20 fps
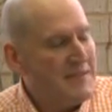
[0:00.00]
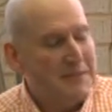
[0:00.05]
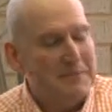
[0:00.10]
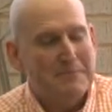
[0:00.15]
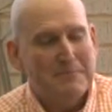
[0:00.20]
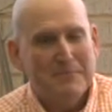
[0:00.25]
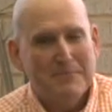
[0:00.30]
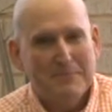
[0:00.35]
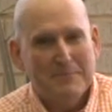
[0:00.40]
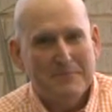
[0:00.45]

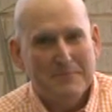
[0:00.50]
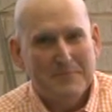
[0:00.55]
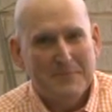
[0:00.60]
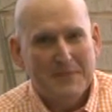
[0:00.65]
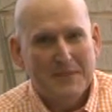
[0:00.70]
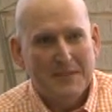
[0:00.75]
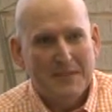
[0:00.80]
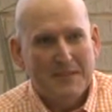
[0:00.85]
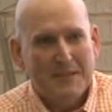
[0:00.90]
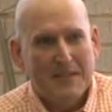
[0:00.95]
Yep.
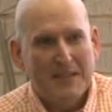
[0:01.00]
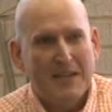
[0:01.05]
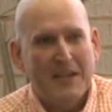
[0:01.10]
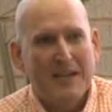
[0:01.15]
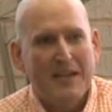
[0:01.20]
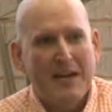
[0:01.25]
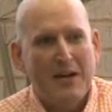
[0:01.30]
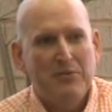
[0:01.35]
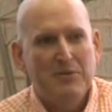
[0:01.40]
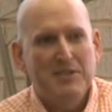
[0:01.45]

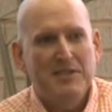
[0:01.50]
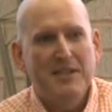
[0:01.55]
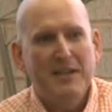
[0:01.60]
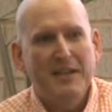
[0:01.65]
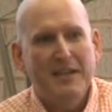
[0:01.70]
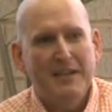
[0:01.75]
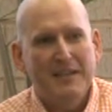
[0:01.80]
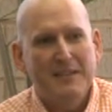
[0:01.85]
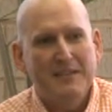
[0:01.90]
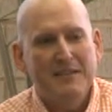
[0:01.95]
Again, I would
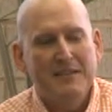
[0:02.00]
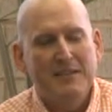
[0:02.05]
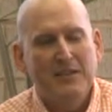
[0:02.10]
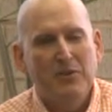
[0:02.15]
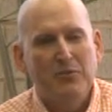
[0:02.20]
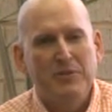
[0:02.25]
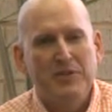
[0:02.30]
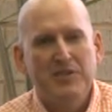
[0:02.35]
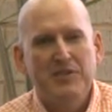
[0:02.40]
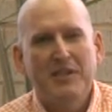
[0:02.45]
say, you
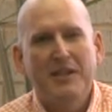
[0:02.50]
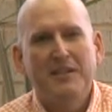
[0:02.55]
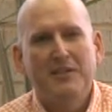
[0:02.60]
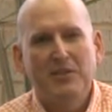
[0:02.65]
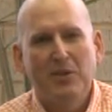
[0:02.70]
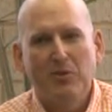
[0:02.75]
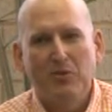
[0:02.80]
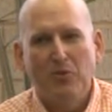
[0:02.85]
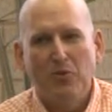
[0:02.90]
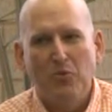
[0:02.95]
know, when you say
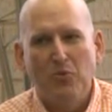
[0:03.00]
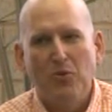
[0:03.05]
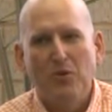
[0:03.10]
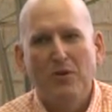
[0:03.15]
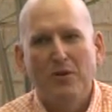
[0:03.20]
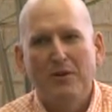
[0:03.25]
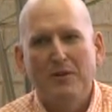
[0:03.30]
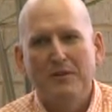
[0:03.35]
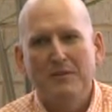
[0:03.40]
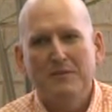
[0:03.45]
total
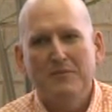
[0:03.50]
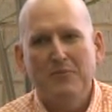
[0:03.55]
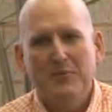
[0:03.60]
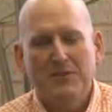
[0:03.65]
war,